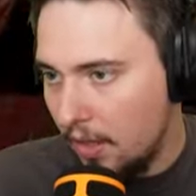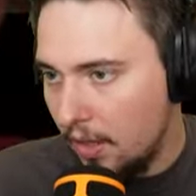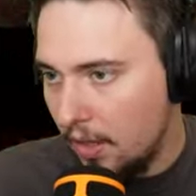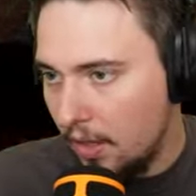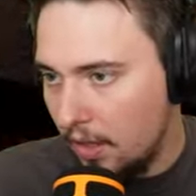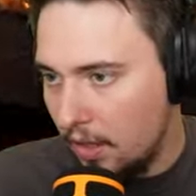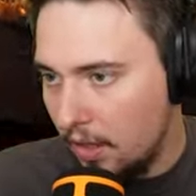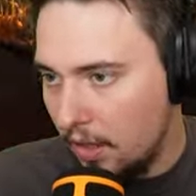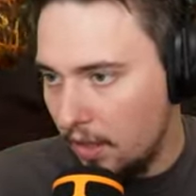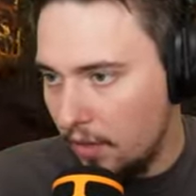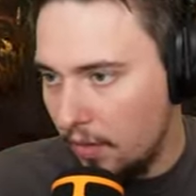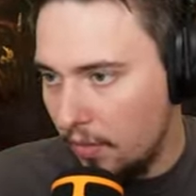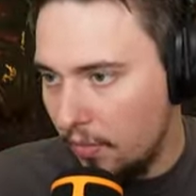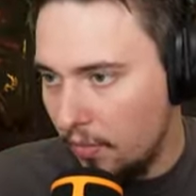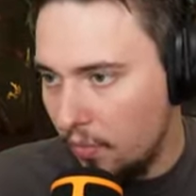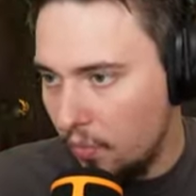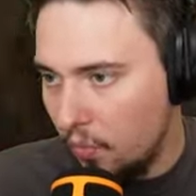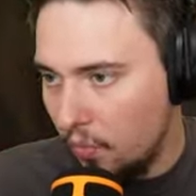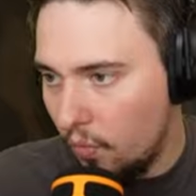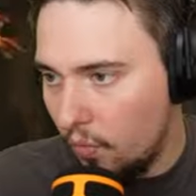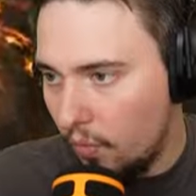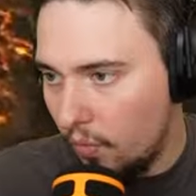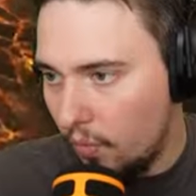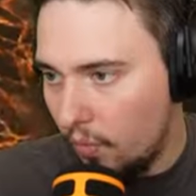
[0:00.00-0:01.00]
Uh,
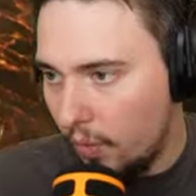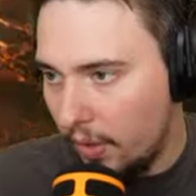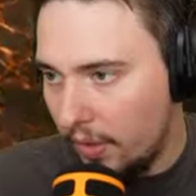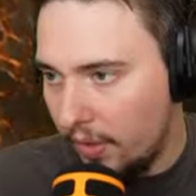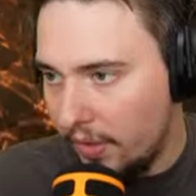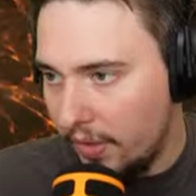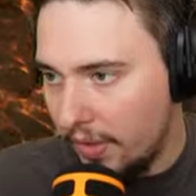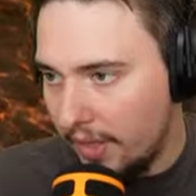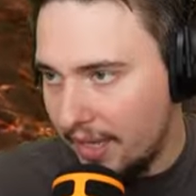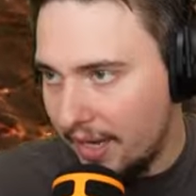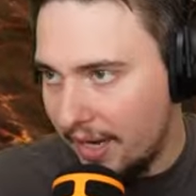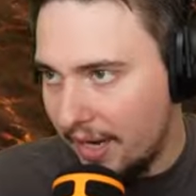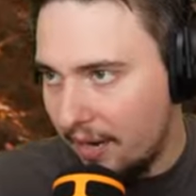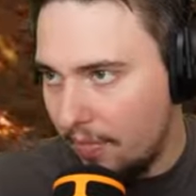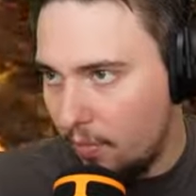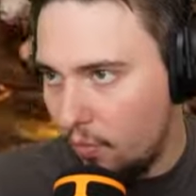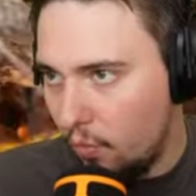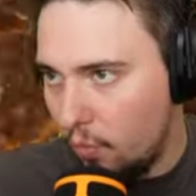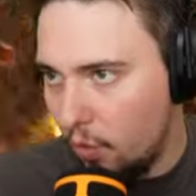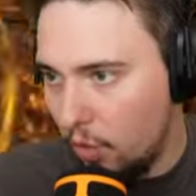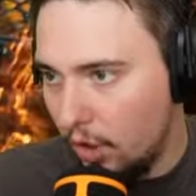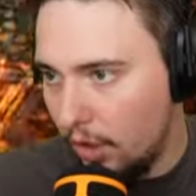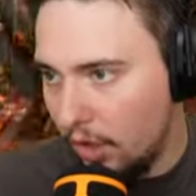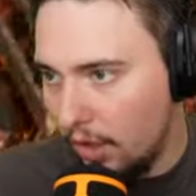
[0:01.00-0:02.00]
one thing that I
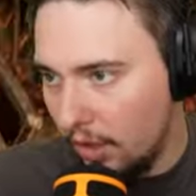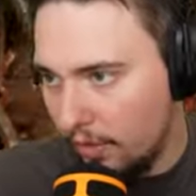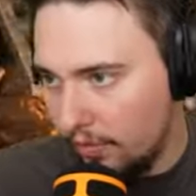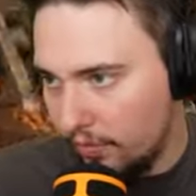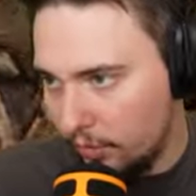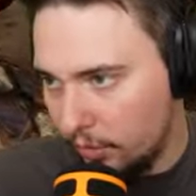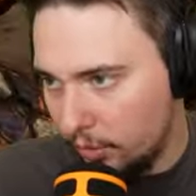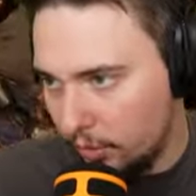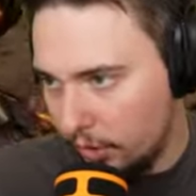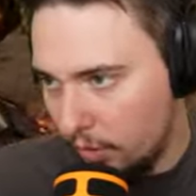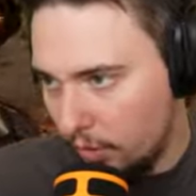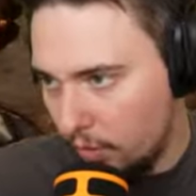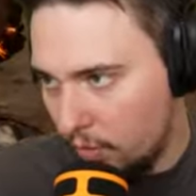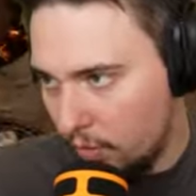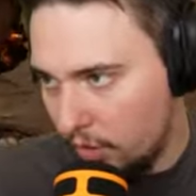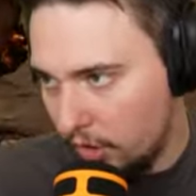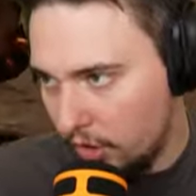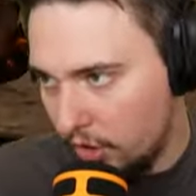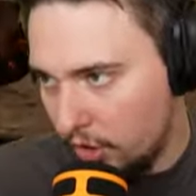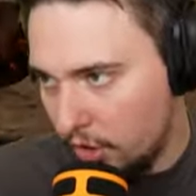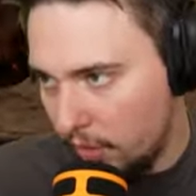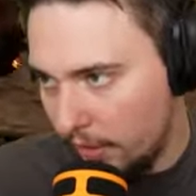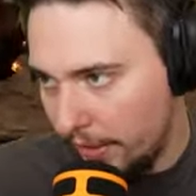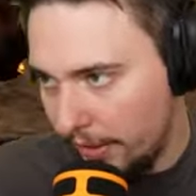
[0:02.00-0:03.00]
would love to know what's
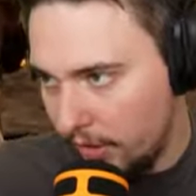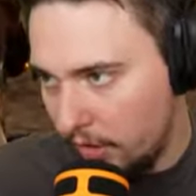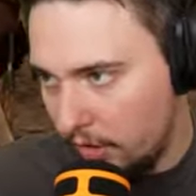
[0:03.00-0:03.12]
going